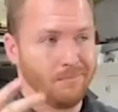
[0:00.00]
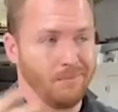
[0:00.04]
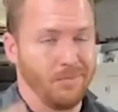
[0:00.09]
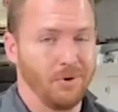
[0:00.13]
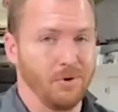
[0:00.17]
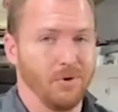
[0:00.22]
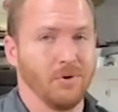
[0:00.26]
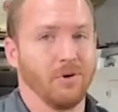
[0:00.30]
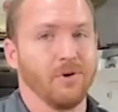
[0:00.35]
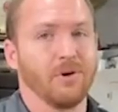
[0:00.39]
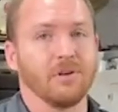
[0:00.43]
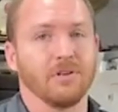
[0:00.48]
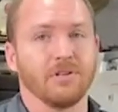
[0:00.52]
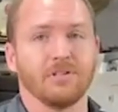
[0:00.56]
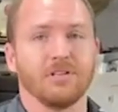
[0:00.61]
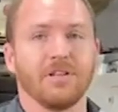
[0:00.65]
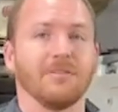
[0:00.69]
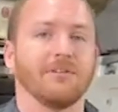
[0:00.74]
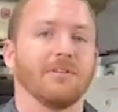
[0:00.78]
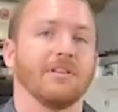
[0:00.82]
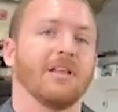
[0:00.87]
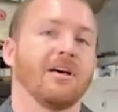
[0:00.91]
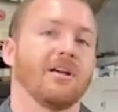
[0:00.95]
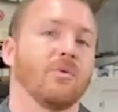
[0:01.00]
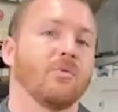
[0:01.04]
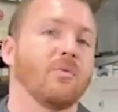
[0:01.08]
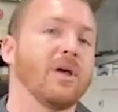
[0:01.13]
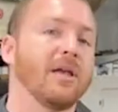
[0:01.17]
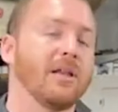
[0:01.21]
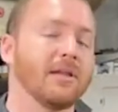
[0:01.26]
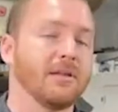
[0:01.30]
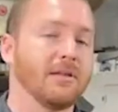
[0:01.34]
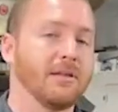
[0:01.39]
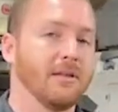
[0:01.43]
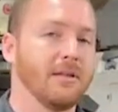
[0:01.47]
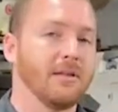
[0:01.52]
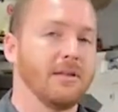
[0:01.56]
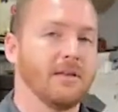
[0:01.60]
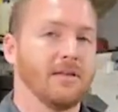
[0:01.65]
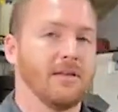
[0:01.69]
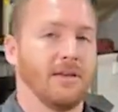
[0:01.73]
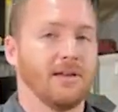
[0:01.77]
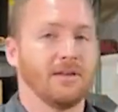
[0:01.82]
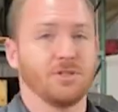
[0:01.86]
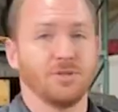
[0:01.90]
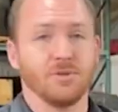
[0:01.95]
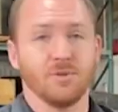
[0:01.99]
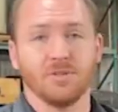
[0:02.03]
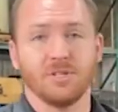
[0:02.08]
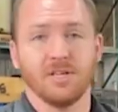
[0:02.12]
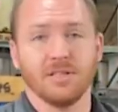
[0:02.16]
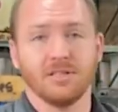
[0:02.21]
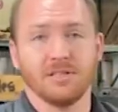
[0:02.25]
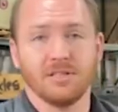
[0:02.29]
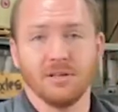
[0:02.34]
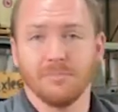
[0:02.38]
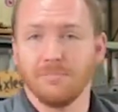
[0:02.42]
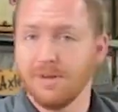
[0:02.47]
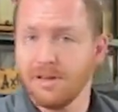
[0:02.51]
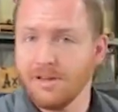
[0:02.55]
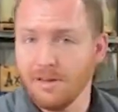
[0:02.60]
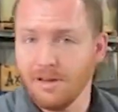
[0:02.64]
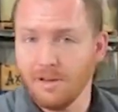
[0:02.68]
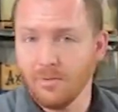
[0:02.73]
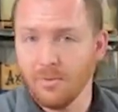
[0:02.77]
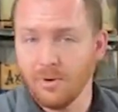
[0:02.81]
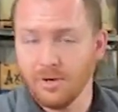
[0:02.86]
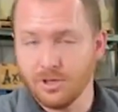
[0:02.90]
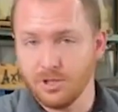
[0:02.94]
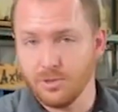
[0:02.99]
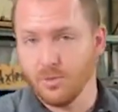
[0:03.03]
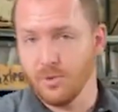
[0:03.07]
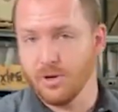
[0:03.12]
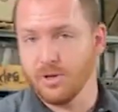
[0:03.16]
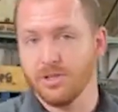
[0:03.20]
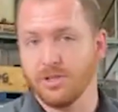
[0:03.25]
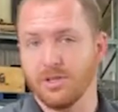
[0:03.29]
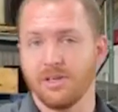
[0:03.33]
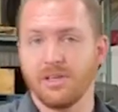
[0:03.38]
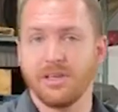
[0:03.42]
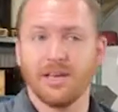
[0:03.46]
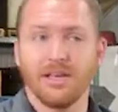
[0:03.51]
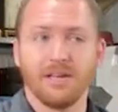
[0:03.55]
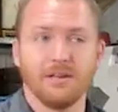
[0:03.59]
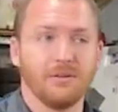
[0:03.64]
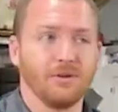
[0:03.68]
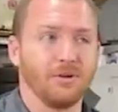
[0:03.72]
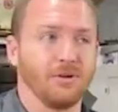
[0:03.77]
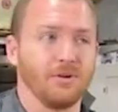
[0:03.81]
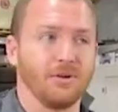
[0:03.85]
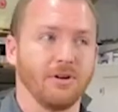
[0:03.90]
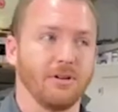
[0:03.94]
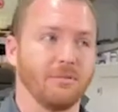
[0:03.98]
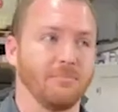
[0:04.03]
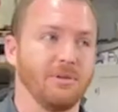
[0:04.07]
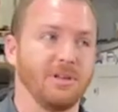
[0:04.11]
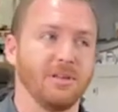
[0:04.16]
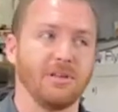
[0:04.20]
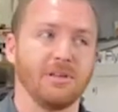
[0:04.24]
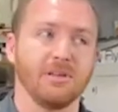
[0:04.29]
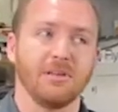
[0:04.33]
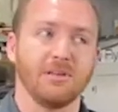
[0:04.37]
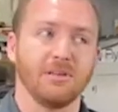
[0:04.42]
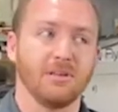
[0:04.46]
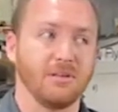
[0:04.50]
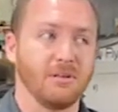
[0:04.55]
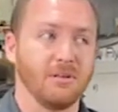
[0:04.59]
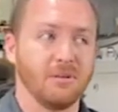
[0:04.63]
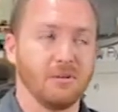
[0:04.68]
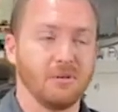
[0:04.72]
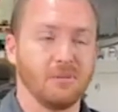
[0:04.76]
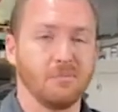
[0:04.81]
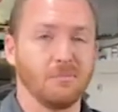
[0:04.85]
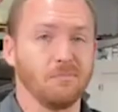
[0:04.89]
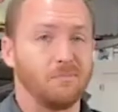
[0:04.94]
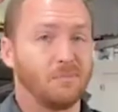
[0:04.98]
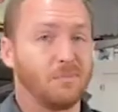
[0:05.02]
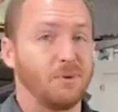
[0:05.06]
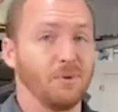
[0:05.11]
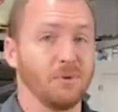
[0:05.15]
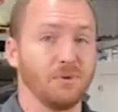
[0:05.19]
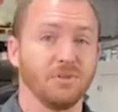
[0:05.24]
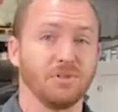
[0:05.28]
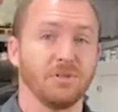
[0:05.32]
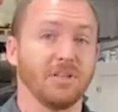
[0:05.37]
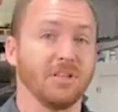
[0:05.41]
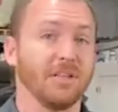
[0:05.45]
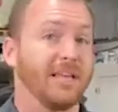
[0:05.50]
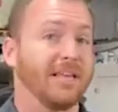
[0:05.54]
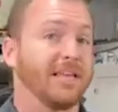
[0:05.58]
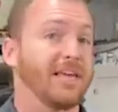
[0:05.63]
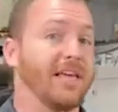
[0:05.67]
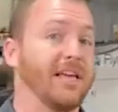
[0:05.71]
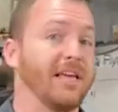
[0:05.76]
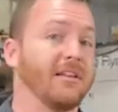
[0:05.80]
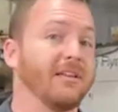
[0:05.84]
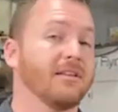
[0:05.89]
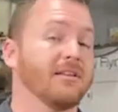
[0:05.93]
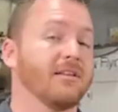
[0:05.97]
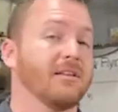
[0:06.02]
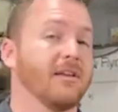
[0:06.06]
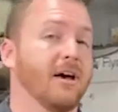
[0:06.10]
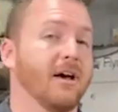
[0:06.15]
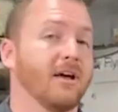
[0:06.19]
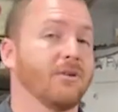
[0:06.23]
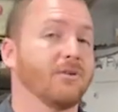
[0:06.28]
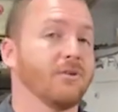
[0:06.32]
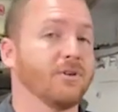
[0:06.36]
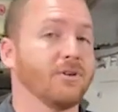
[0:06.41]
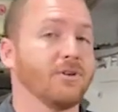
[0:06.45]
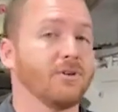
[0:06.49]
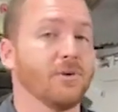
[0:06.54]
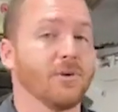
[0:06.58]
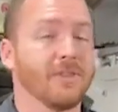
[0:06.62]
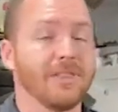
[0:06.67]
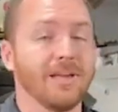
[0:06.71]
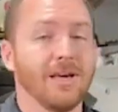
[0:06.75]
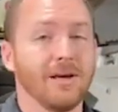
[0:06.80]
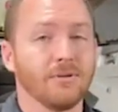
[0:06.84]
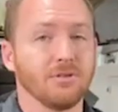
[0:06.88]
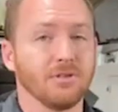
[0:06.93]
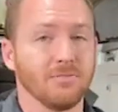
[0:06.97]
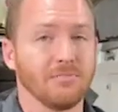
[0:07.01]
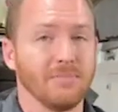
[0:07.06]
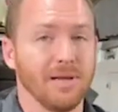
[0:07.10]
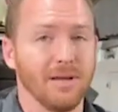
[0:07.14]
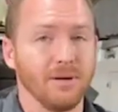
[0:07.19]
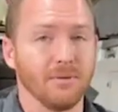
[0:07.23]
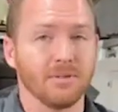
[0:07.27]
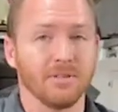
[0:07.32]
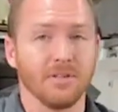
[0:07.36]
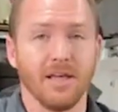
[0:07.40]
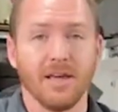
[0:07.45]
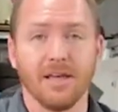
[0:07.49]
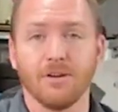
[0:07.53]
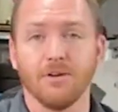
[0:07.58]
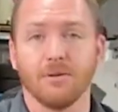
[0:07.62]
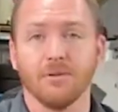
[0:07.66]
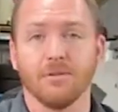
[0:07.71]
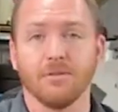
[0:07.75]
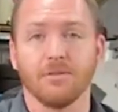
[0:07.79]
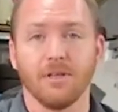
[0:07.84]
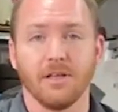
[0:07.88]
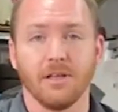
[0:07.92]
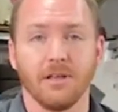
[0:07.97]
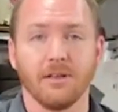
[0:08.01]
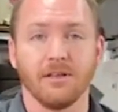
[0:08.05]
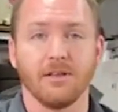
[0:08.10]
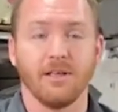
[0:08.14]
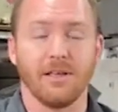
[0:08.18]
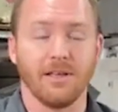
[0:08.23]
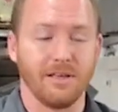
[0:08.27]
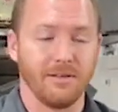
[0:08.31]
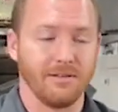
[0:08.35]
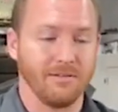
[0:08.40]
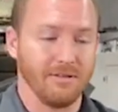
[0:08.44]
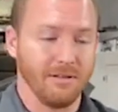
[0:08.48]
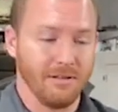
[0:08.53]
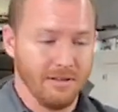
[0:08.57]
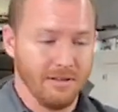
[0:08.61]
you're going to save a lot of weight. Exocets, depending on which one you get, you're going to be usually like 800 to 1,000 pounds lighter than a